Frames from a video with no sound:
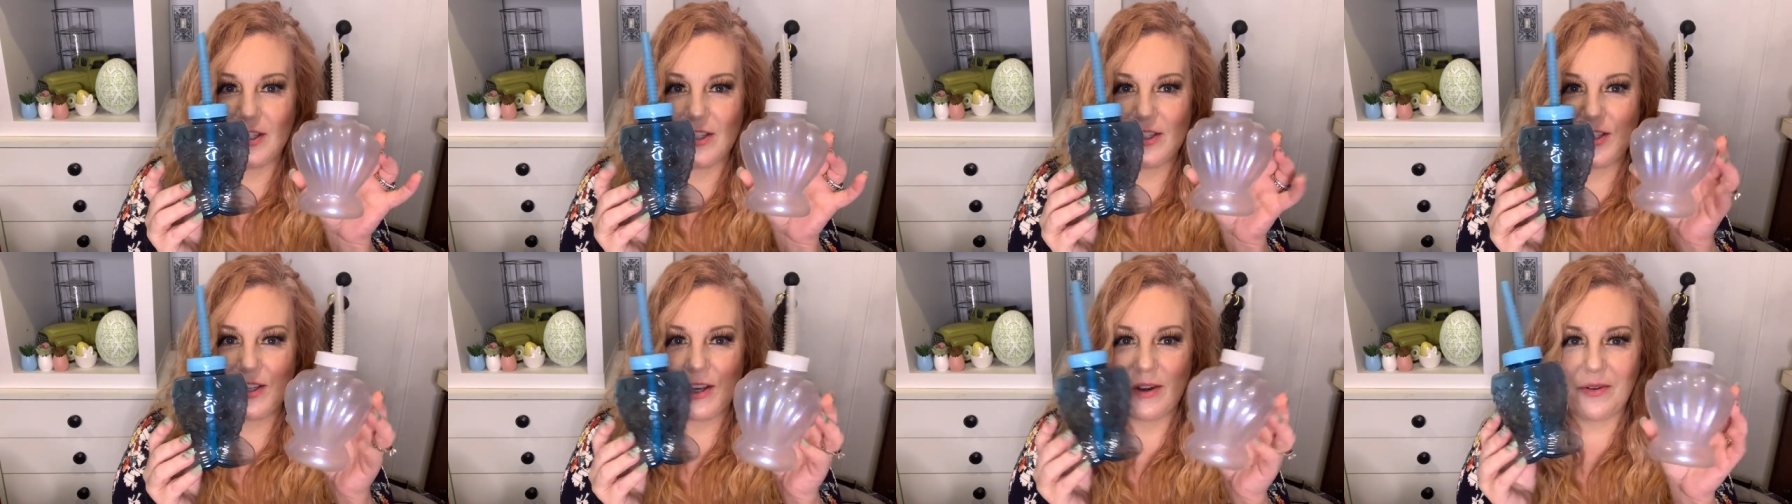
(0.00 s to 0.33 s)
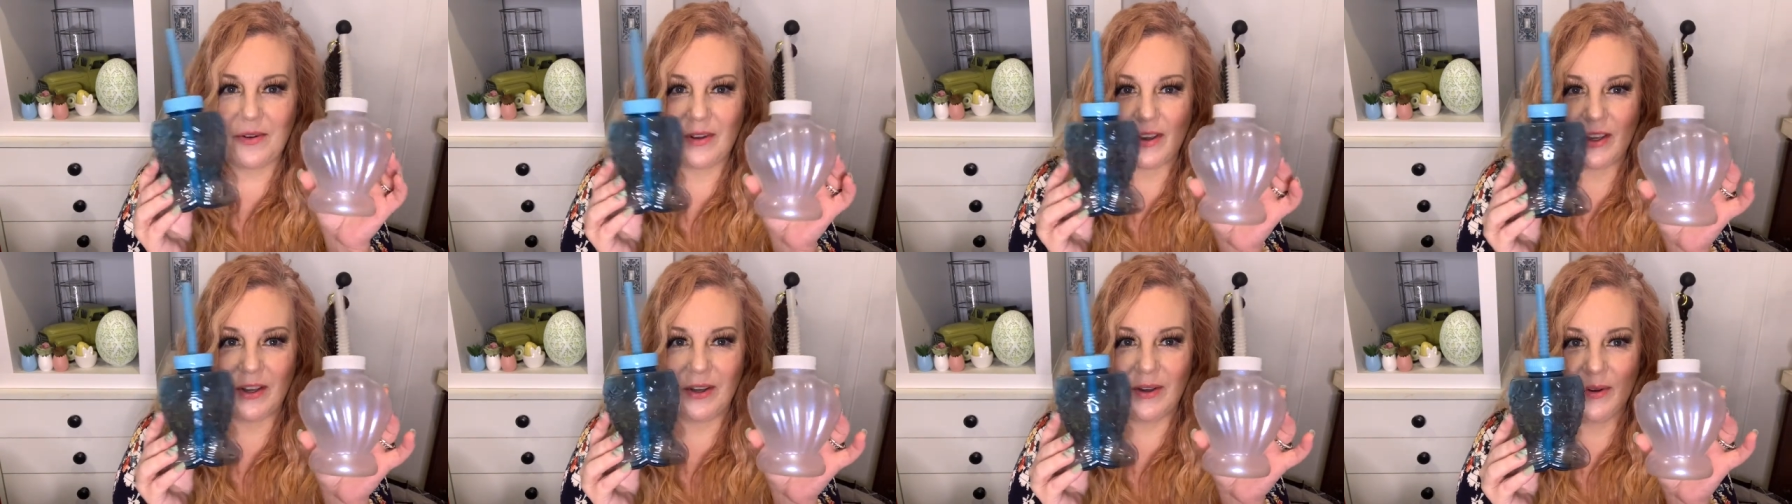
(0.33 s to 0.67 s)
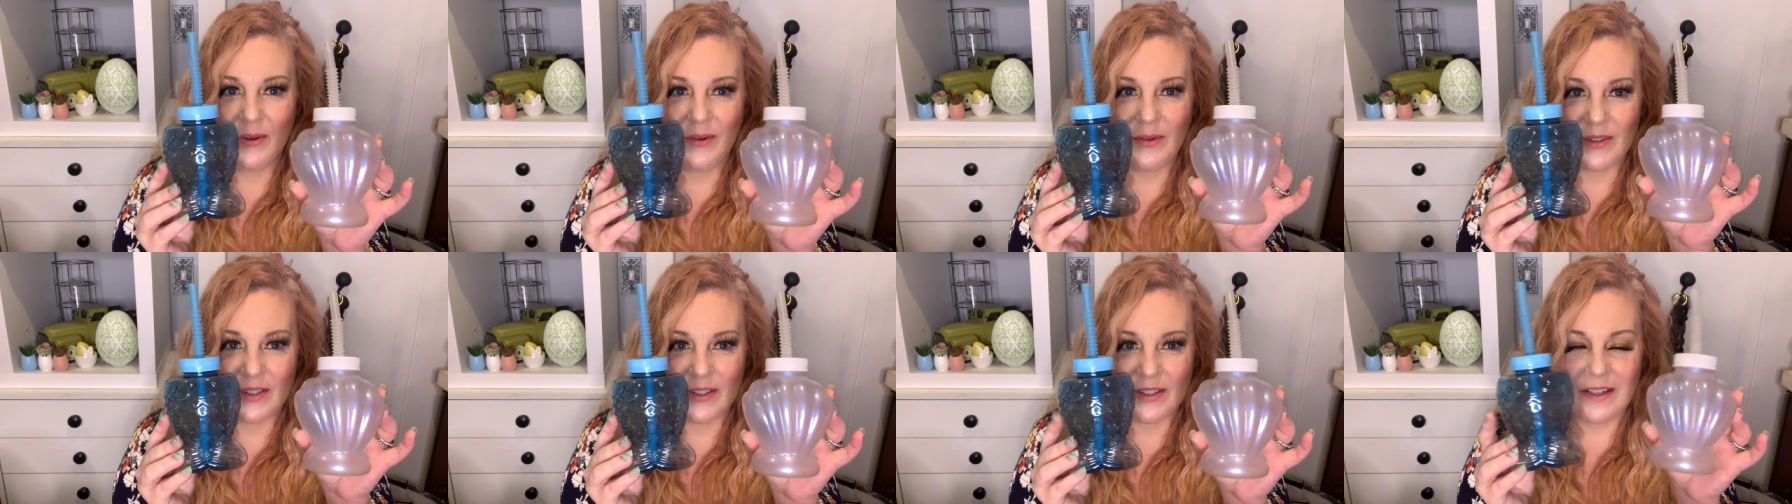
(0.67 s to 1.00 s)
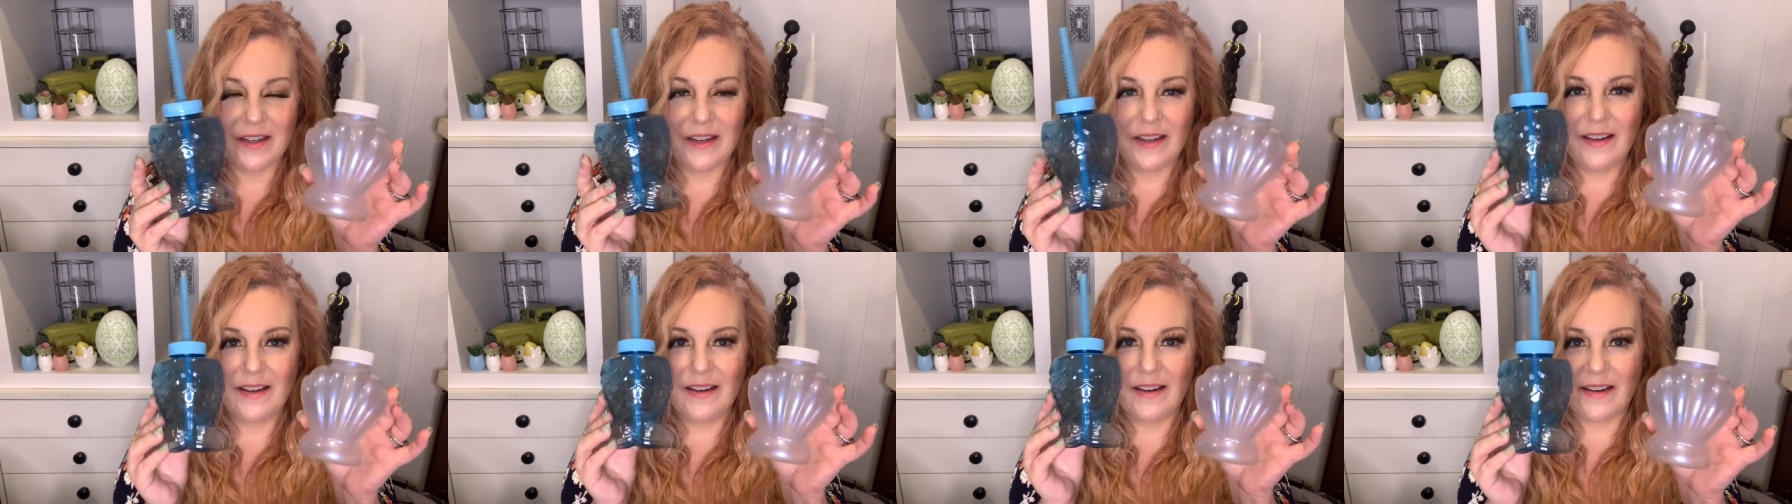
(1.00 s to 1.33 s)
So cute
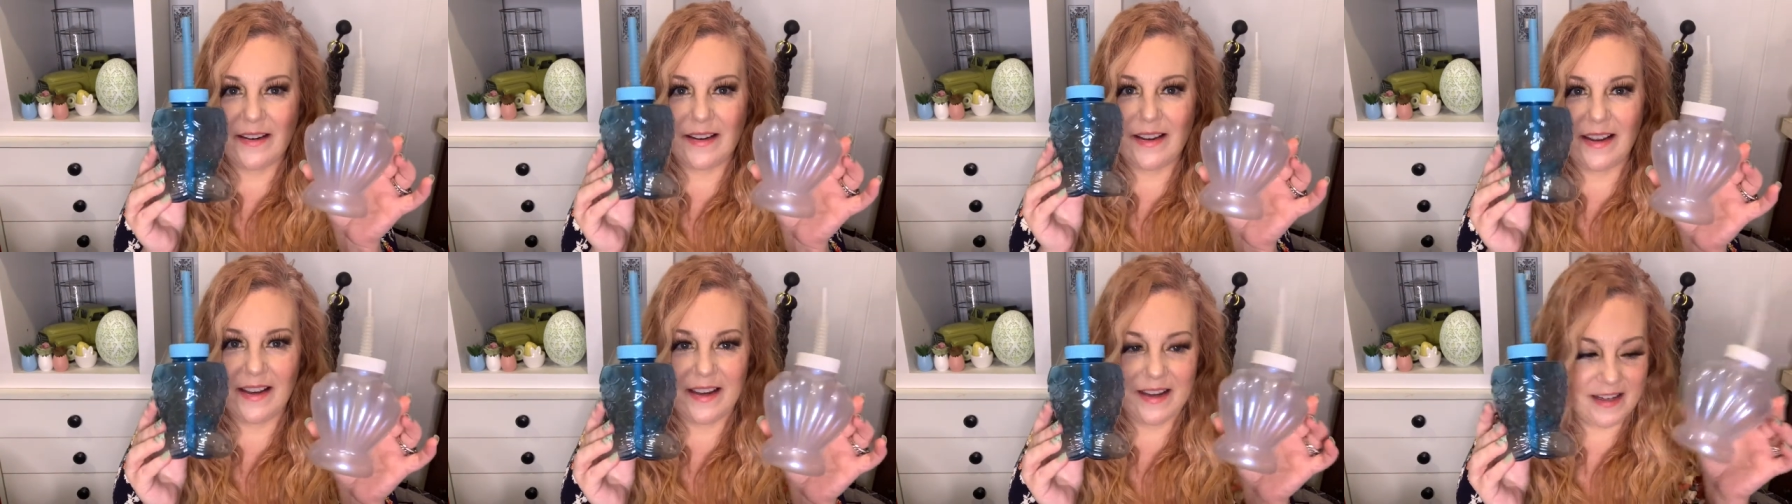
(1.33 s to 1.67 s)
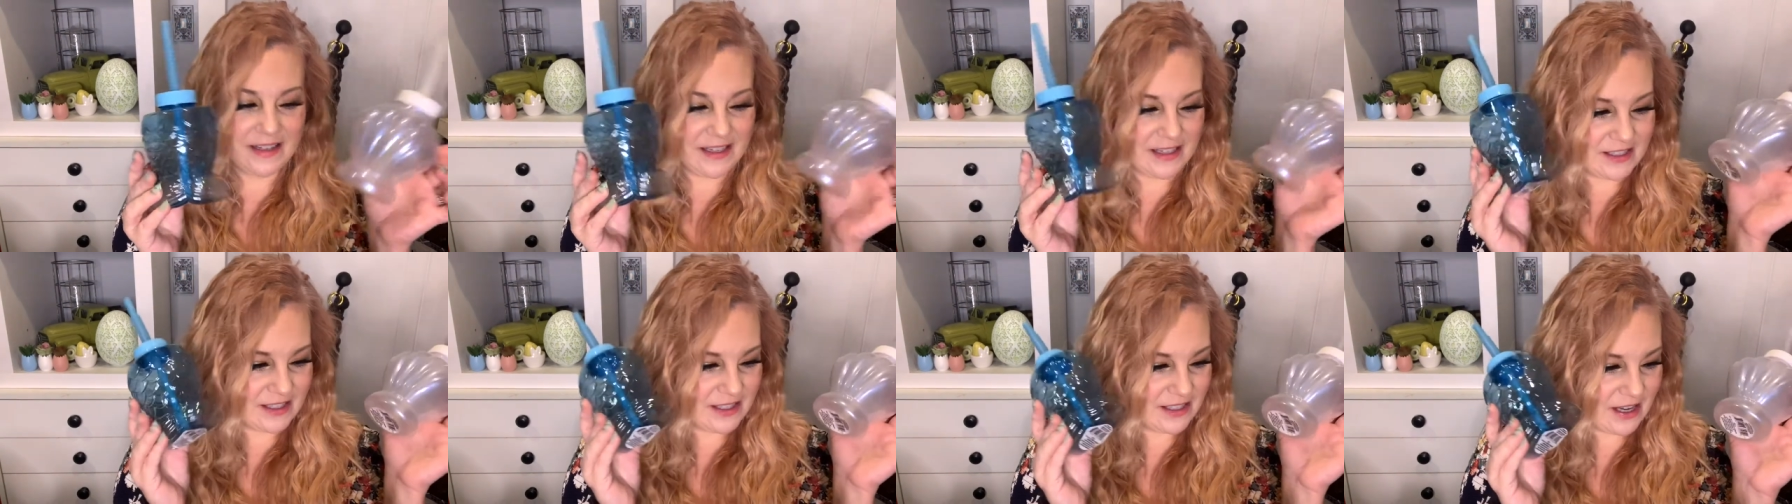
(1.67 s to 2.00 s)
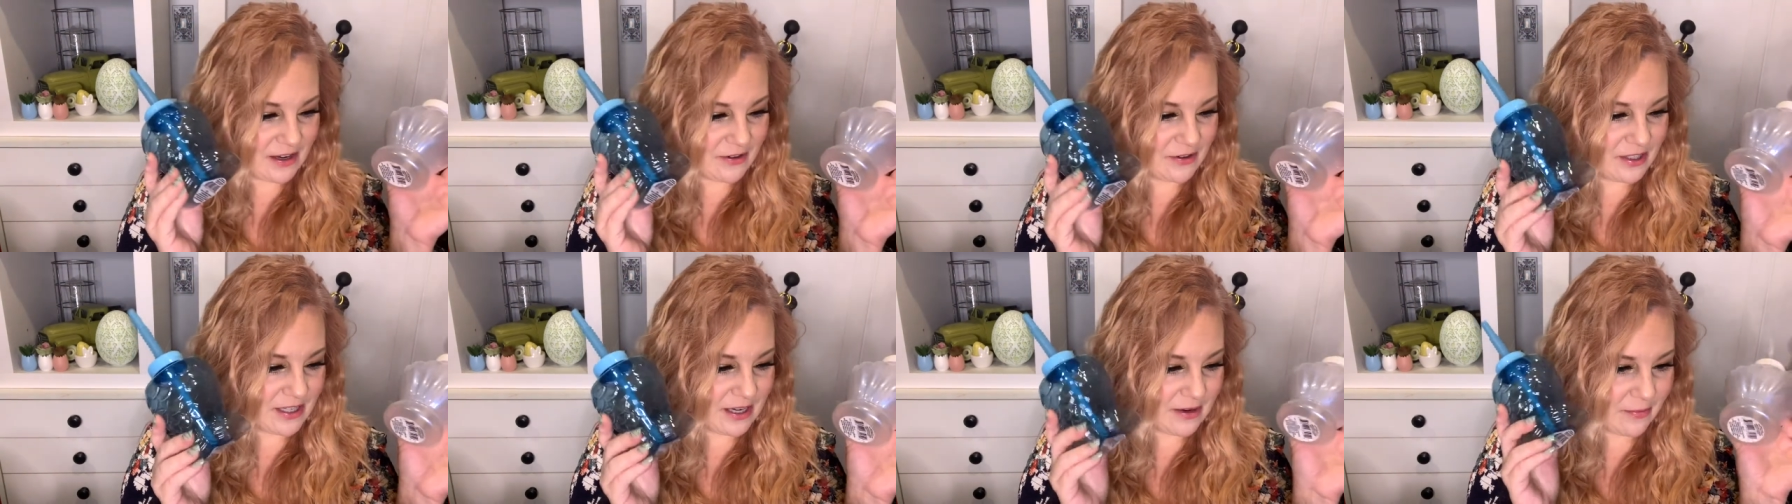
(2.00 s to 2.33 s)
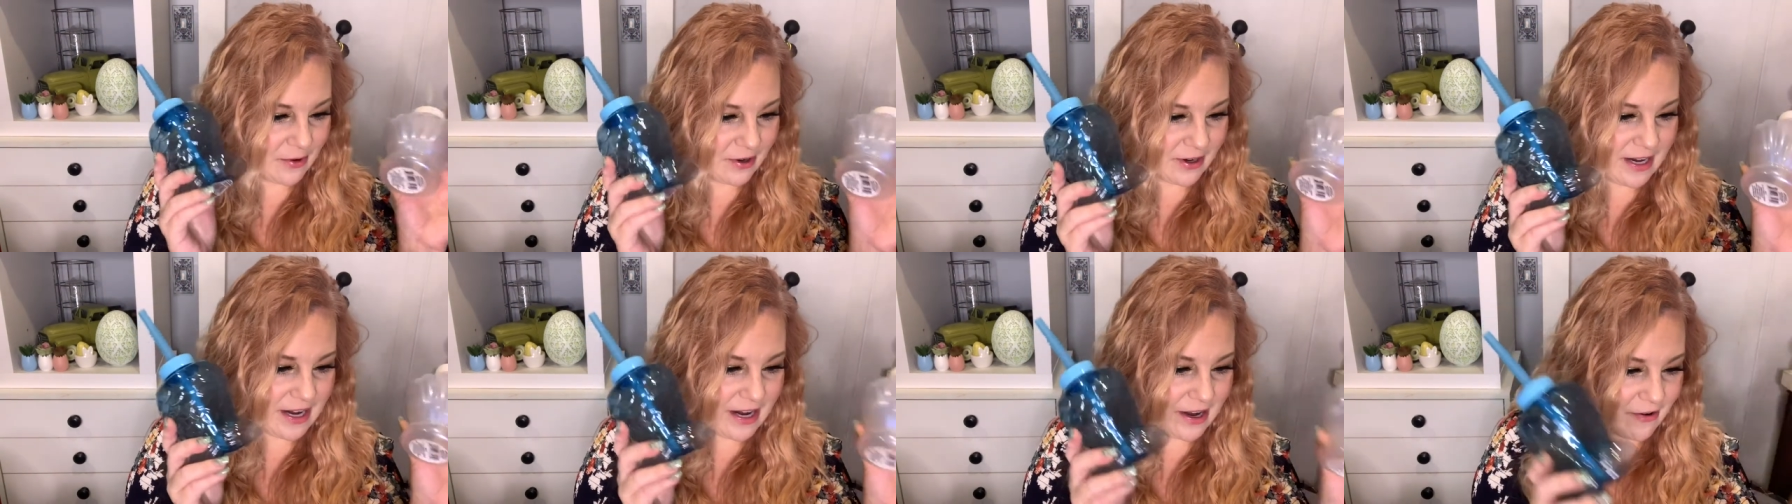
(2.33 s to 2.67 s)
and so
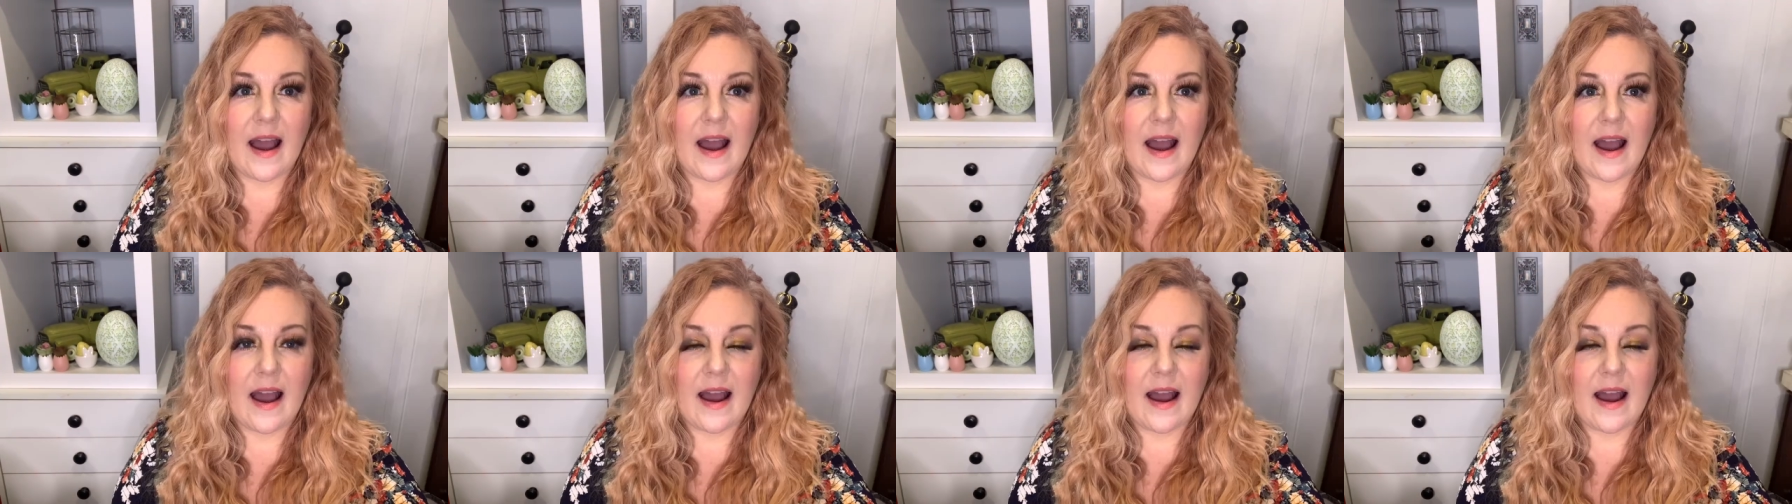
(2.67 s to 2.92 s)
summery.